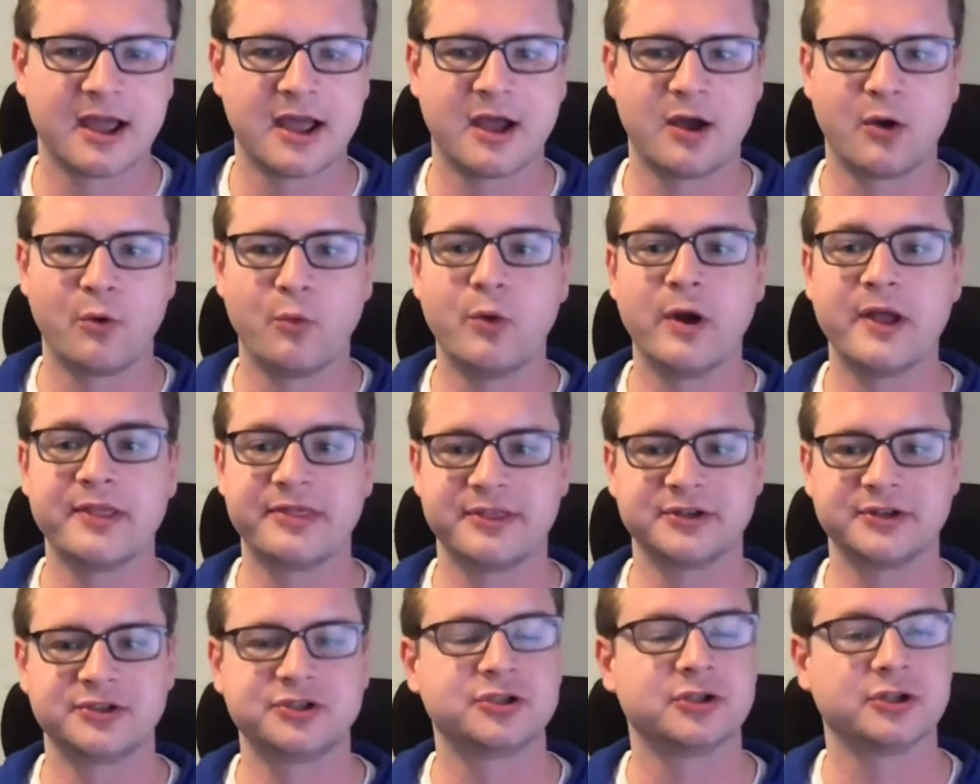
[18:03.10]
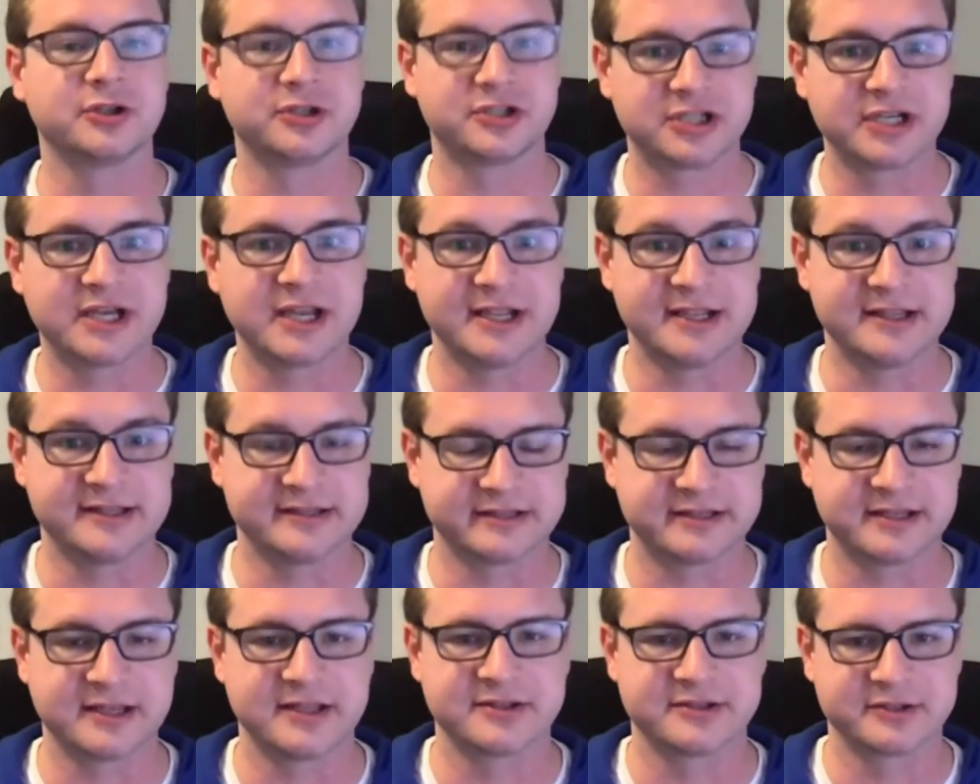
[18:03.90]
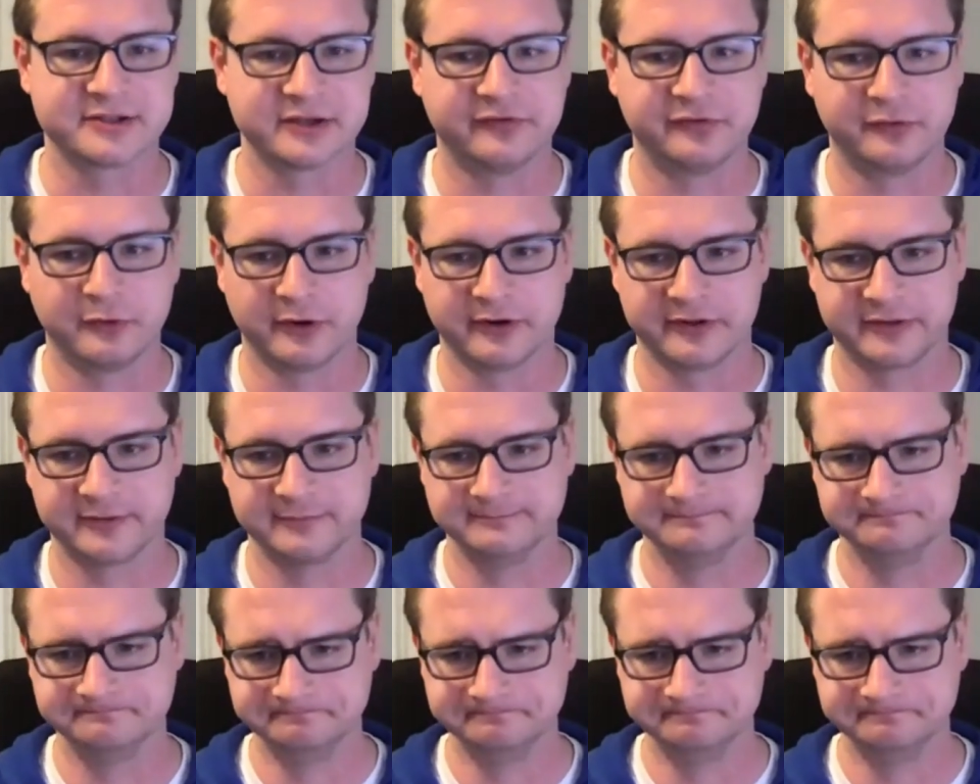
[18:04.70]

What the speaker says: what the church is, and so forth?